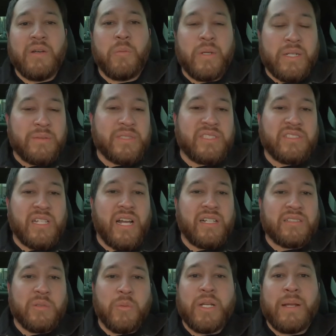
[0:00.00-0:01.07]
when it was
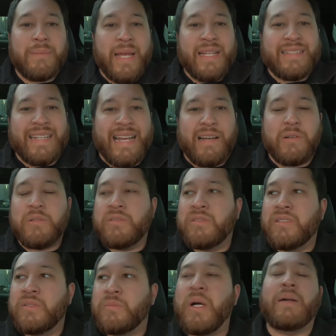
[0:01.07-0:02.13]
stock to what I'm at now.
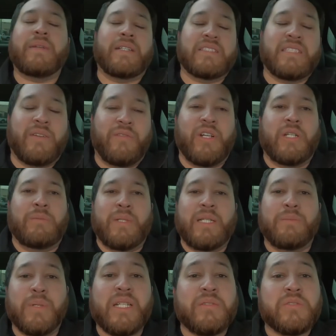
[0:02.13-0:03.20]
Well, I'm not gonna say very
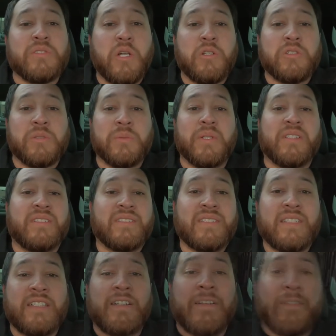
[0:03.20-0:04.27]
big, but it was noticeable.
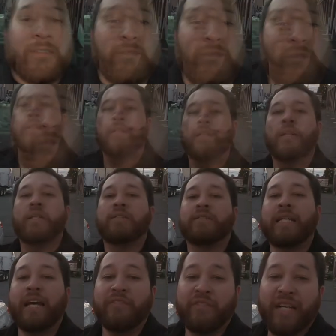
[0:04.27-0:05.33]

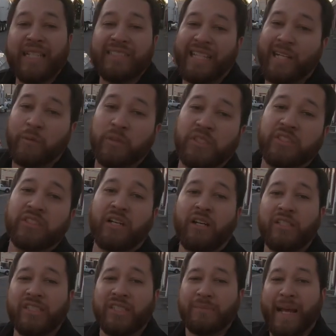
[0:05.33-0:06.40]
Now, if you guys like what you
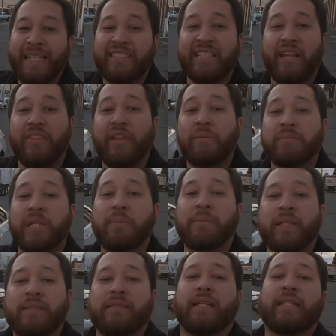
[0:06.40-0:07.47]
saw, smash that thumbs up
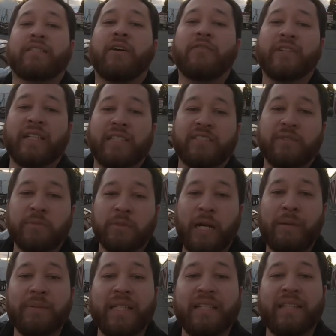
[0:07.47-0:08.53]
button and don't forget to
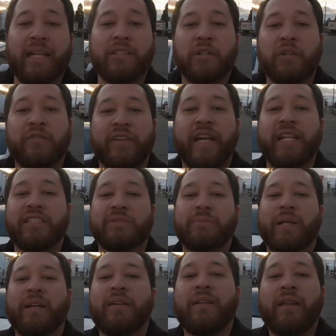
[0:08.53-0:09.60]
subscribe and hit that notification
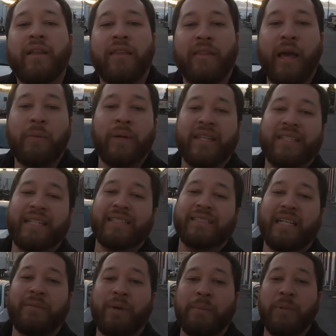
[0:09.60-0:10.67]
bell. That way, the next
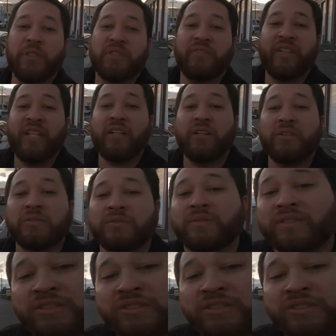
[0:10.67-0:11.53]
time I post a video,